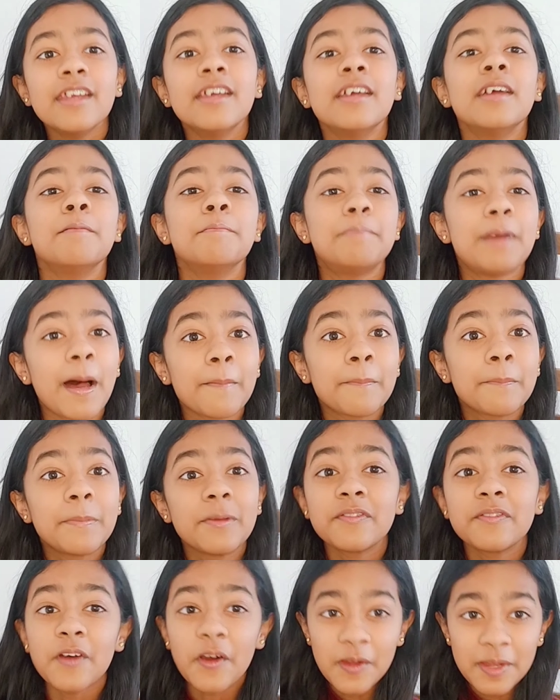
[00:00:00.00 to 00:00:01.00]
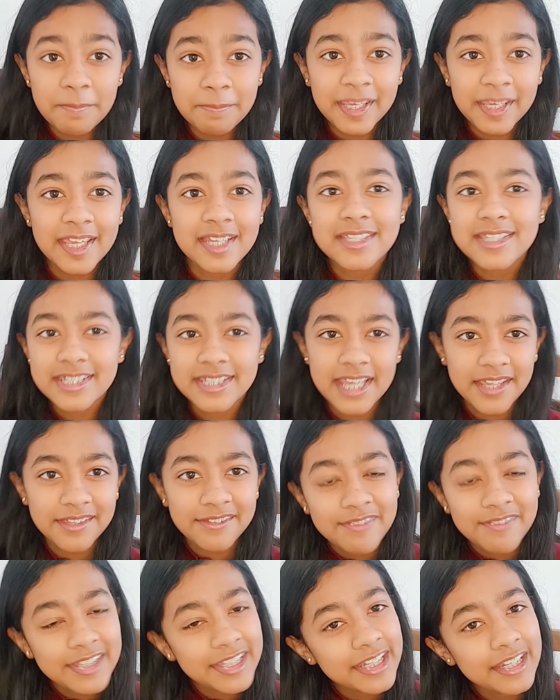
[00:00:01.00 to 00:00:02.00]
But before we begin today's
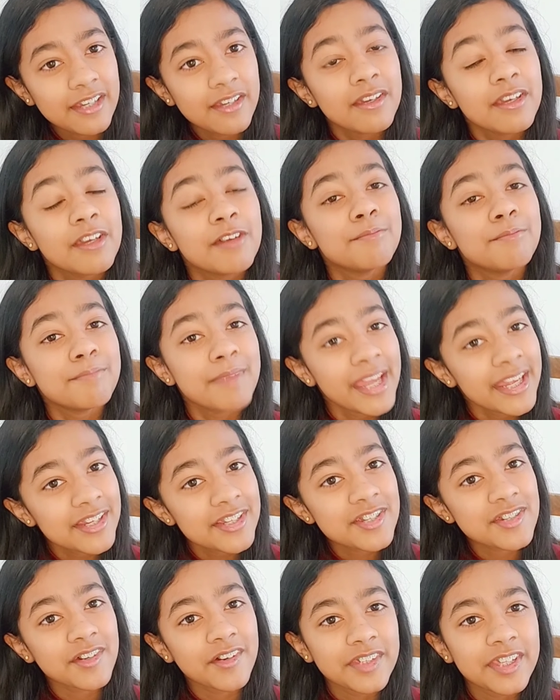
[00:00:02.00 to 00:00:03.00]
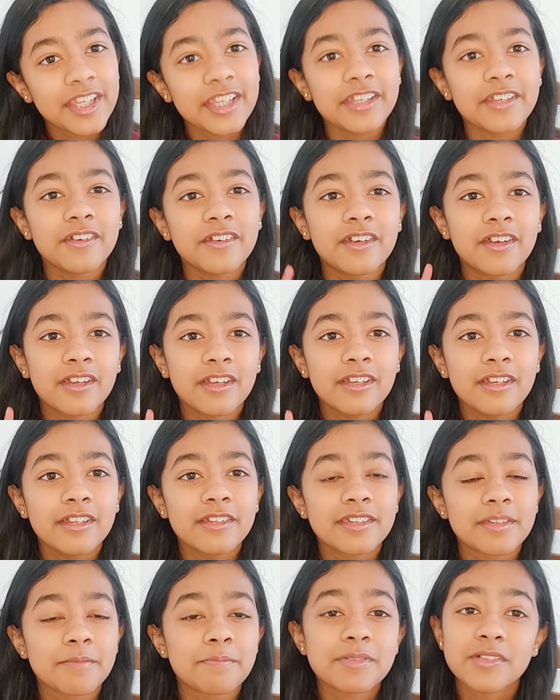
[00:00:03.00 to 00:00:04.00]
video, make sure that you
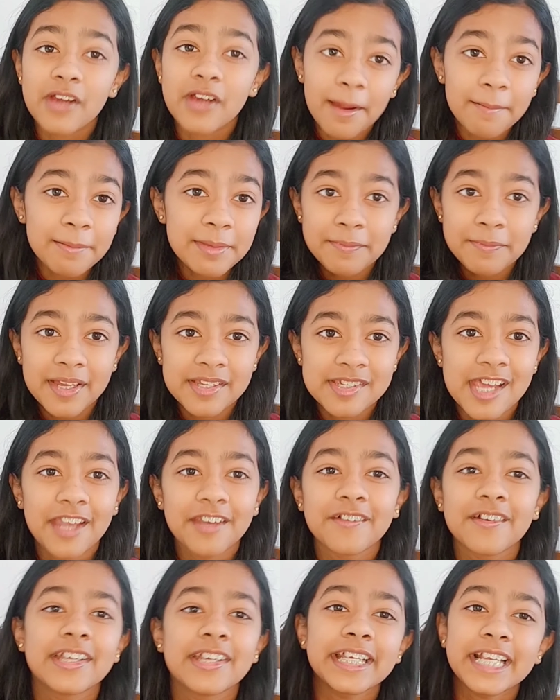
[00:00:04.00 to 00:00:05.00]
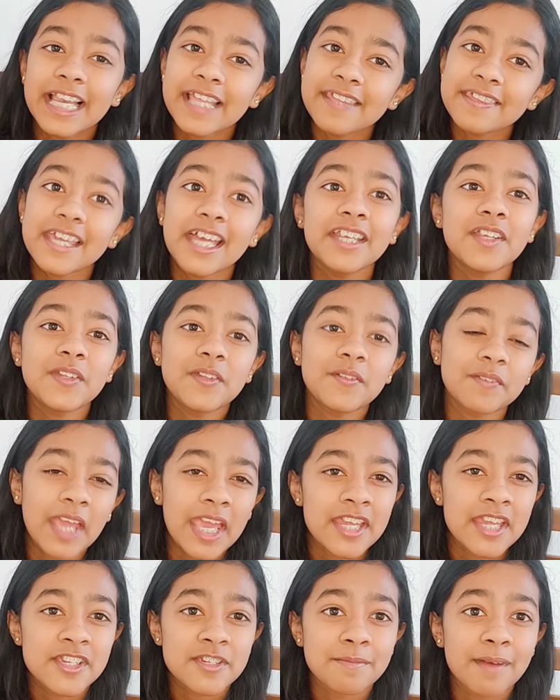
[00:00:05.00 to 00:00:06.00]
subscribe to my channel and click that
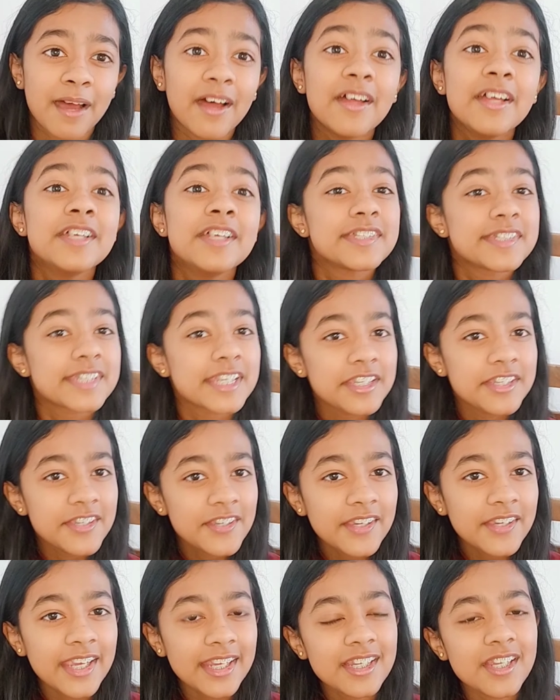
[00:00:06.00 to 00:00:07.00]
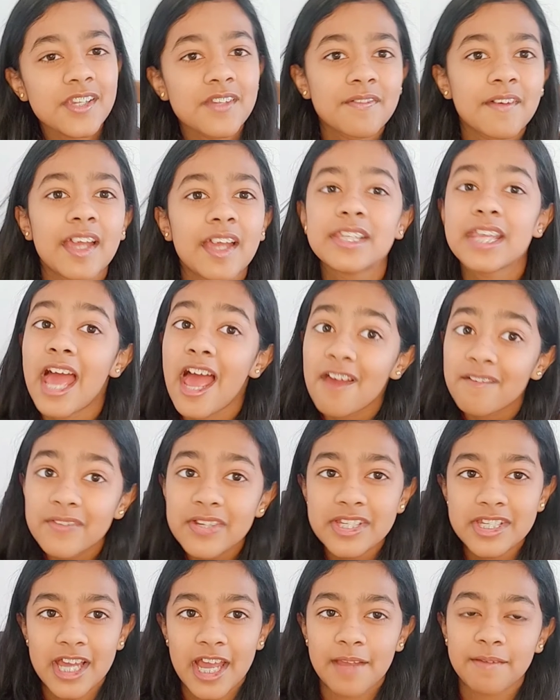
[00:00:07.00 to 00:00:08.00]
notification bell so you get notified every
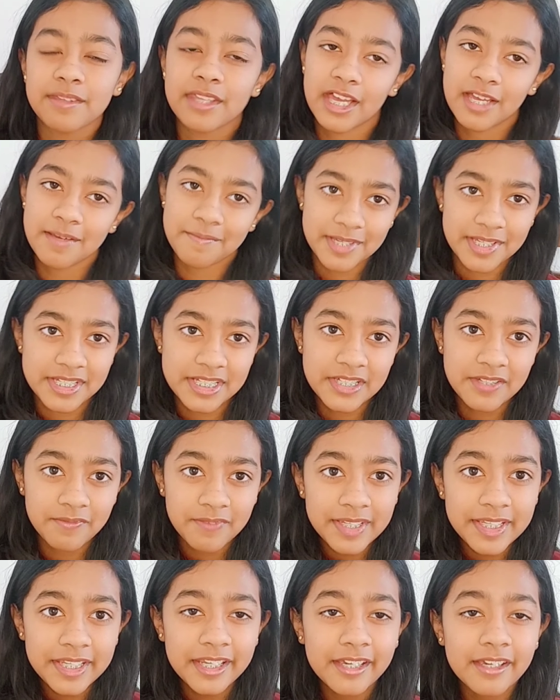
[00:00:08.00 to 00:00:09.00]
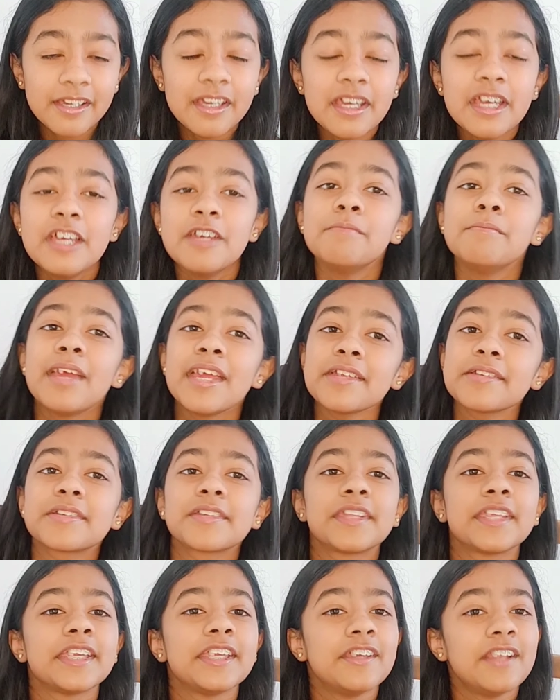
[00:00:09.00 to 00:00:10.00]
time that I post a new video. Make sure
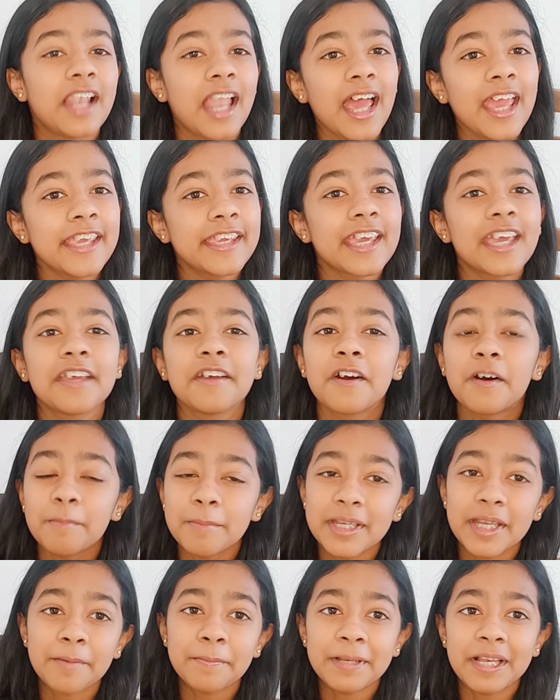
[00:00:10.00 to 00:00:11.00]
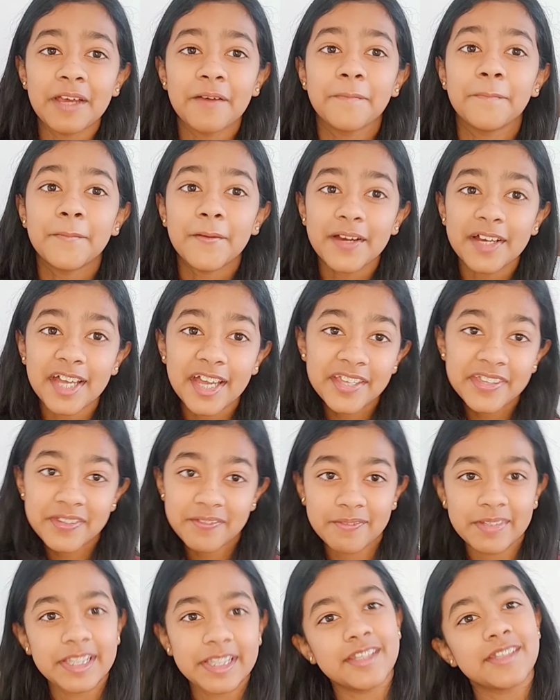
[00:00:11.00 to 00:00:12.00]
that you like and comment down below what kinds of
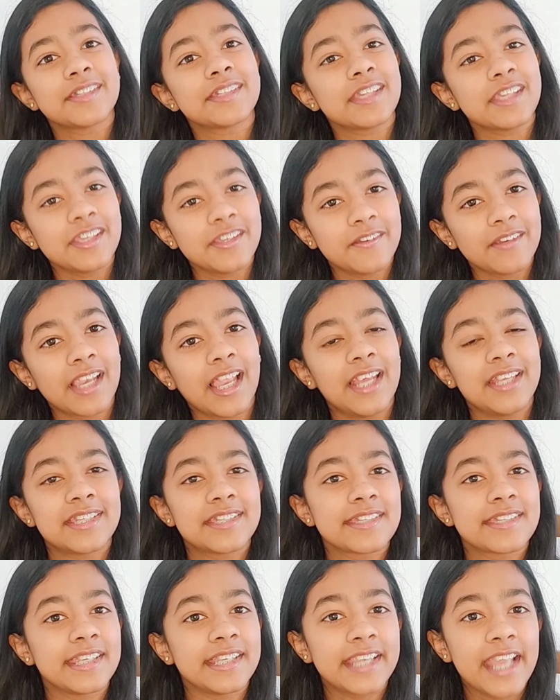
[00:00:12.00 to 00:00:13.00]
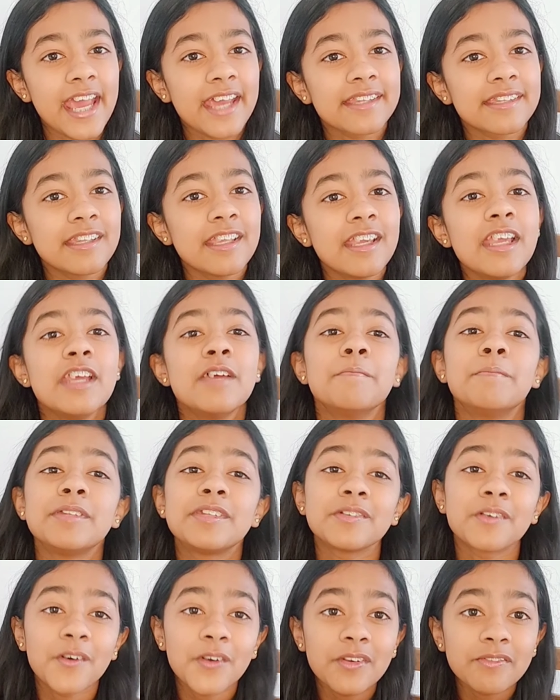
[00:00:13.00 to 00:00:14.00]
videos you'd like to see next. But to
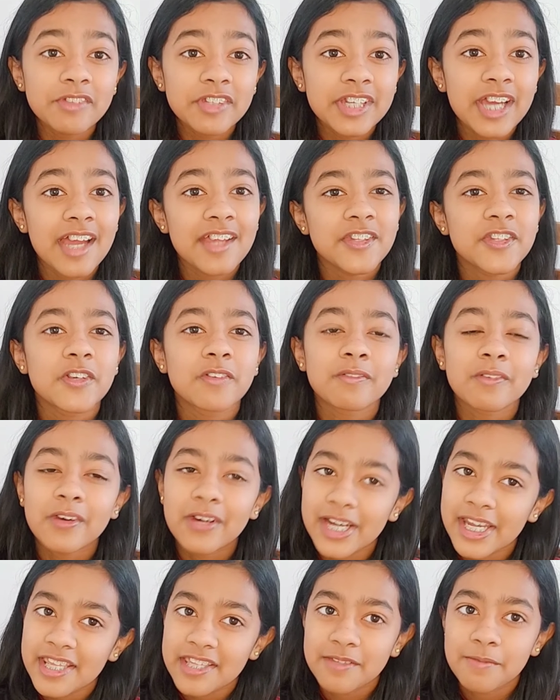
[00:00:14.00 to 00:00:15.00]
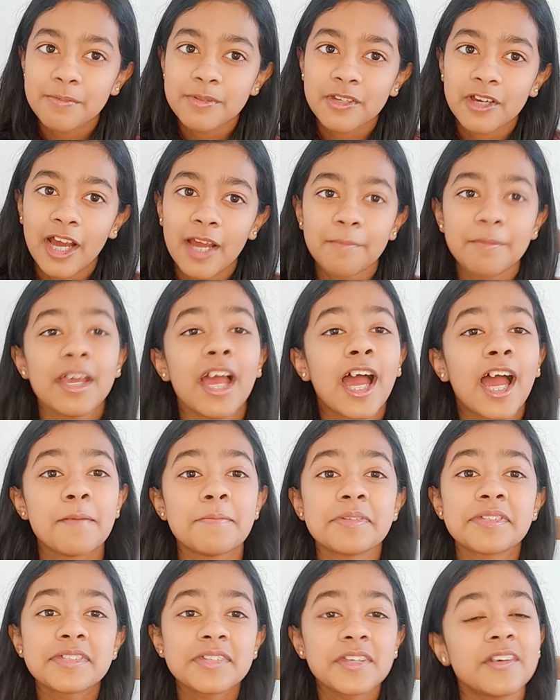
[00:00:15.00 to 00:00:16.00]
all of you guys who have already subscribed, I'm
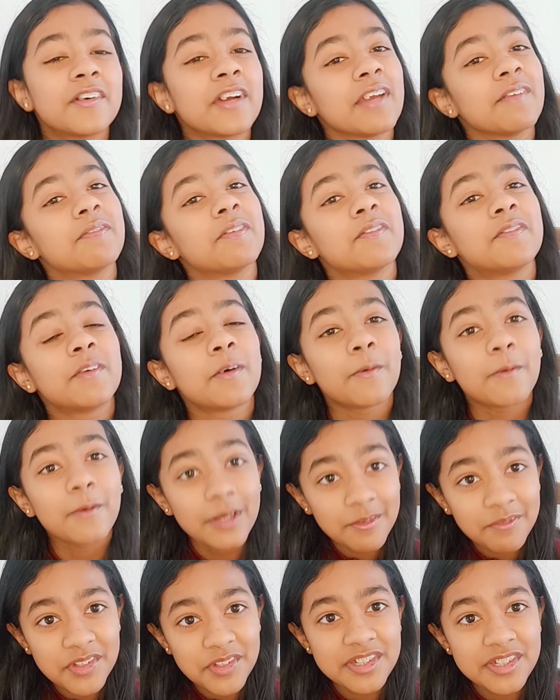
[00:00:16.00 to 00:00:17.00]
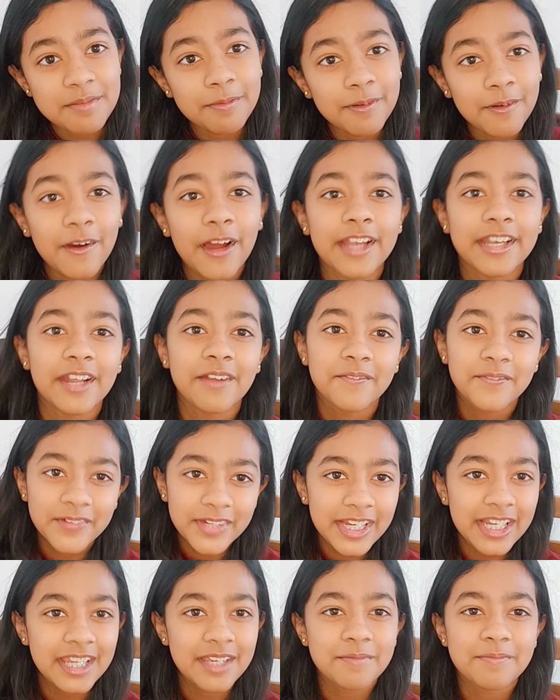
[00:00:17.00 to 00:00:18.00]
so grateful for all of your support and I
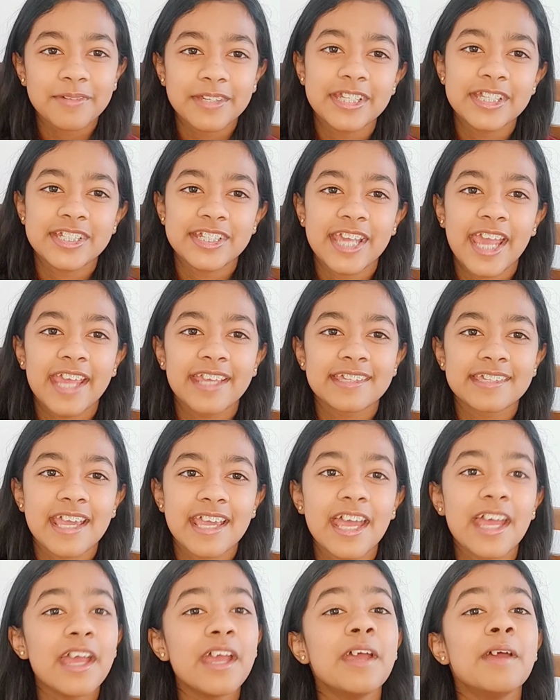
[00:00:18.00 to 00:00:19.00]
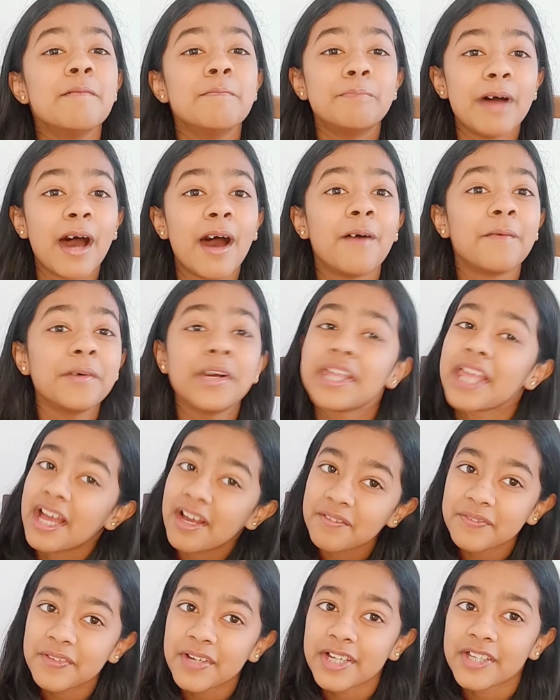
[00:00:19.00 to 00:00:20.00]
really appreciate it. But without
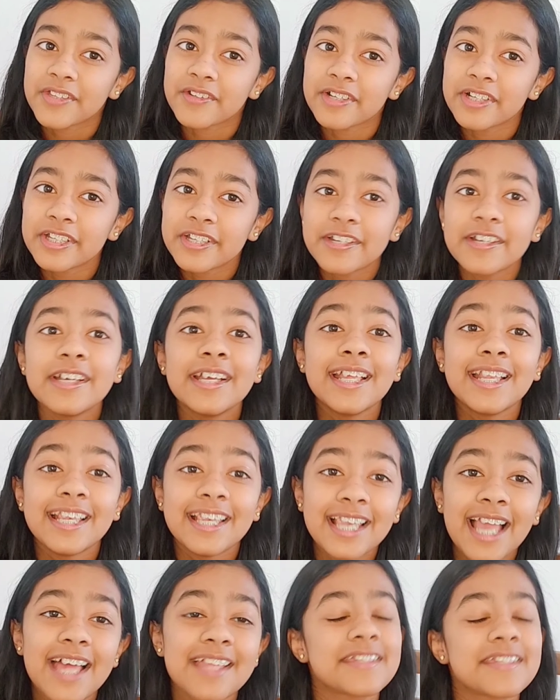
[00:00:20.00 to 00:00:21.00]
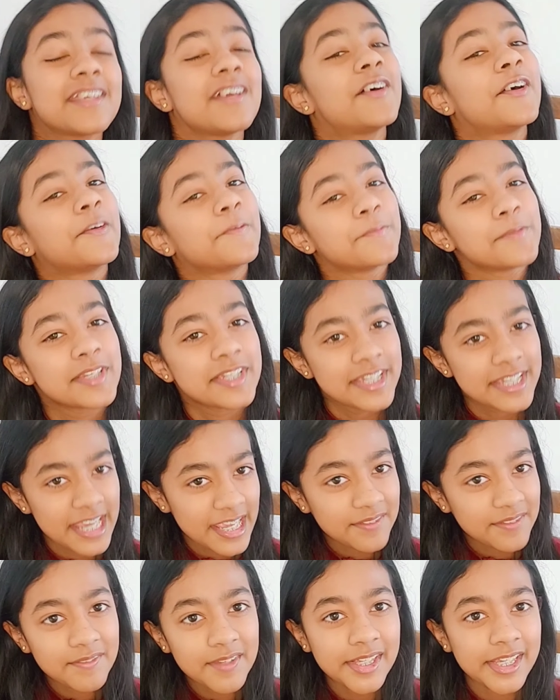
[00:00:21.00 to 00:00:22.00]
further ado, let's get on with today's
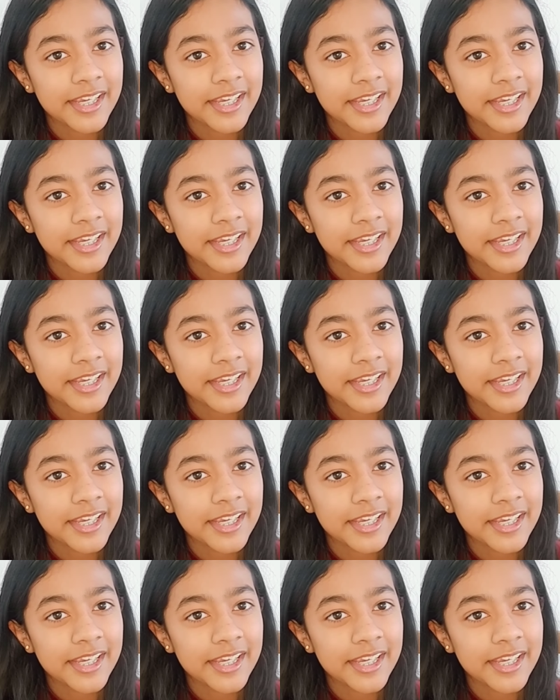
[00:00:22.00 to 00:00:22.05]
video.